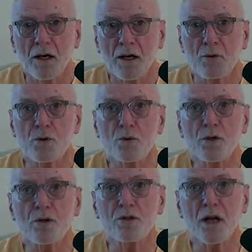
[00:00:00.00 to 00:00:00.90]
It was a
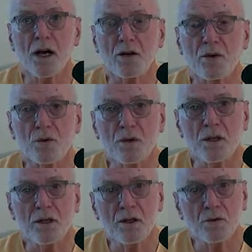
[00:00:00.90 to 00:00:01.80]
real shock to
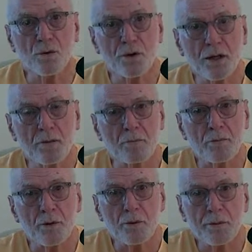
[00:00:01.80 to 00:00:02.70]
see that for
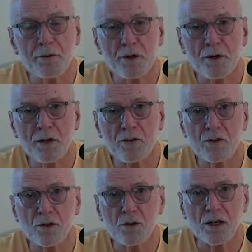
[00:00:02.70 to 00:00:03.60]
them, the brahmacharyas in
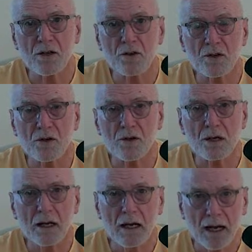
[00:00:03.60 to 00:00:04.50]
the training center
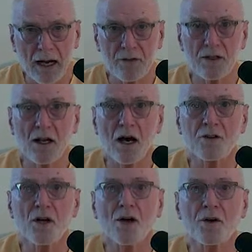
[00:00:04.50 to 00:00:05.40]
and the
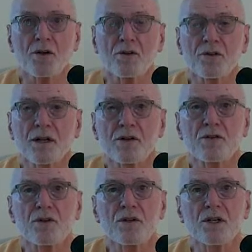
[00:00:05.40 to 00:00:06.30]
acharyas, that
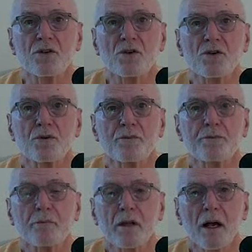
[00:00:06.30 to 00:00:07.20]
is the teachers
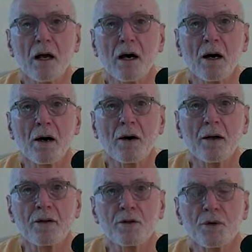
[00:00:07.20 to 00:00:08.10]

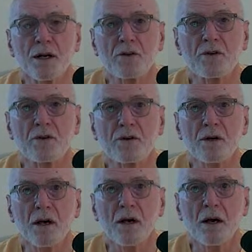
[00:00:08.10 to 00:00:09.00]
in the training center,
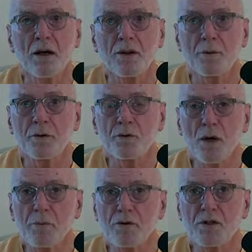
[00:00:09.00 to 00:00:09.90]
the
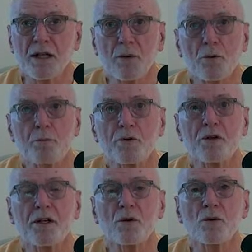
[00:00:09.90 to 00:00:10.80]
Swamiji they were
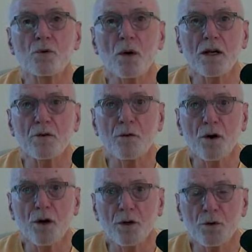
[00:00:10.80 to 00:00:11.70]
presenting was quite
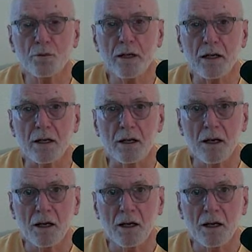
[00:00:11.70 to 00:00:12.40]
foreign to me.